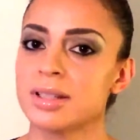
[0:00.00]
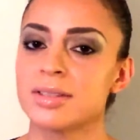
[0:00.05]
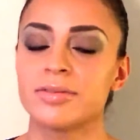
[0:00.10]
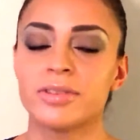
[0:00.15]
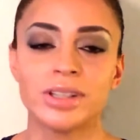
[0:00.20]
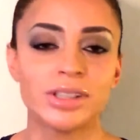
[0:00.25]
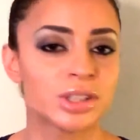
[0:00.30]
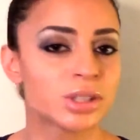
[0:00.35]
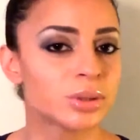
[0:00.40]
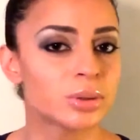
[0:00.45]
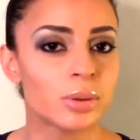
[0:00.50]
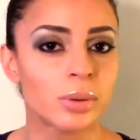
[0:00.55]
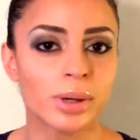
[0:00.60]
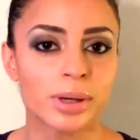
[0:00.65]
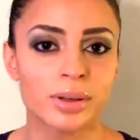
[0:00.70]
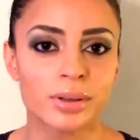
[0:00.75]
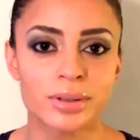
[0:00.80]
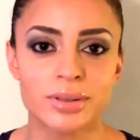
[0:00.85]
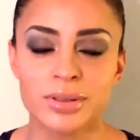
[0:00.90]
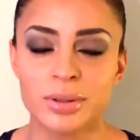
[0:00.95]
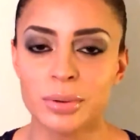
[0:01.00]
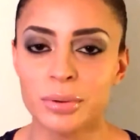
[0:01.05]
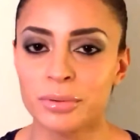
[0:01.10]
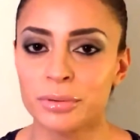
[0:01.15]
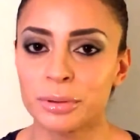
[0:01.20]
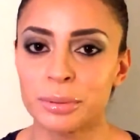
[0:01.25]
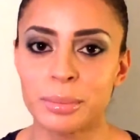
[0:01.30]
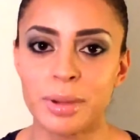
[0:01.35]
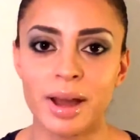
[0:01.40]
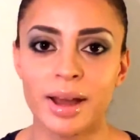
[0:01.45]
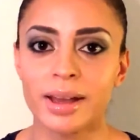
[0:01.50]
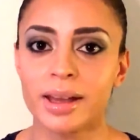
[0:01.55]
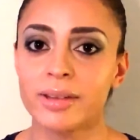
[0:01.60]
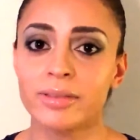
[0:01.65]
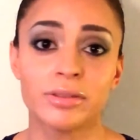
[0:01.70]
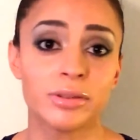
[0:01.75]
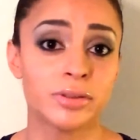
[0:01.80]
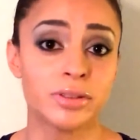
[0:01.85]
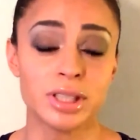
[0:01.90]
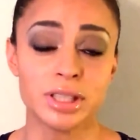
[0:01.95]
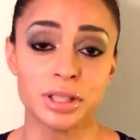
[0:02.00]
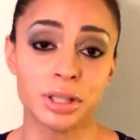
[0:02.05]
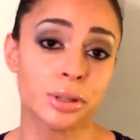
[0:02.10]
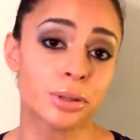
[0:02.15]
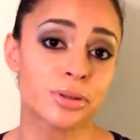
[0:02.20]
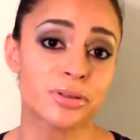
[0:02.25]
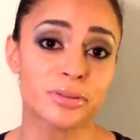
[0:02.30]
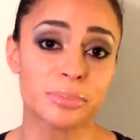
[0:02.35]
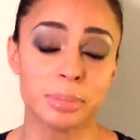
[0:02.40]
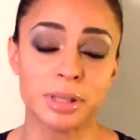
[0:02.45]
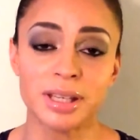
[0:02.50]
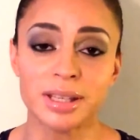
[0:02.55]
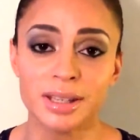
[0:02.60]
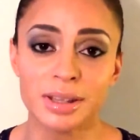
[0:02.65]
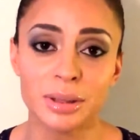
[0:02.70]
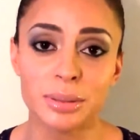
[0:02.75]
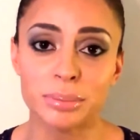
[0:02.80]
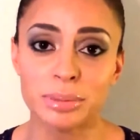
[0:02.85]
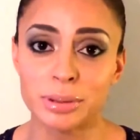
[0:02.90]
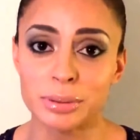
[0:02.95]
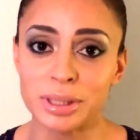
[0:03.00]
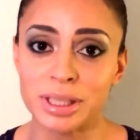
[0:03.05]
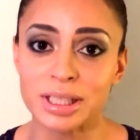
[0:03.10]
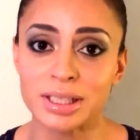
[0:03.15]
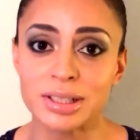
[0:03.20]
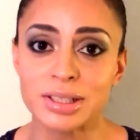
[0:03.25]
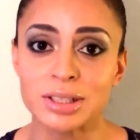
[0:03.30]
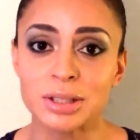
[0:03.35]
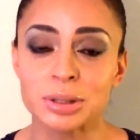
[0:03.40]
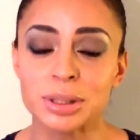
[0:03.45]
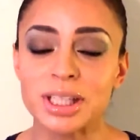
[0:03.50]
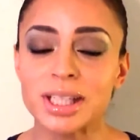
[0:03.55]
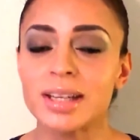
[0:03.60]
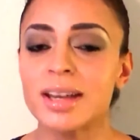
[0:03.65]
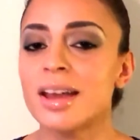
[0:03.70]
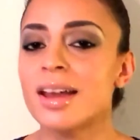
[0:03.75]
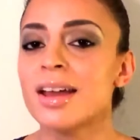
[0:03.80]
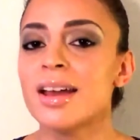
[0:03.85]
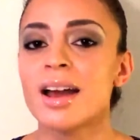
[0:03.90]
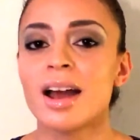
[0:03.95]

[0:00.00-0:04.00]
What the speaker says: facial oils over my 15 years being in the beauty industry.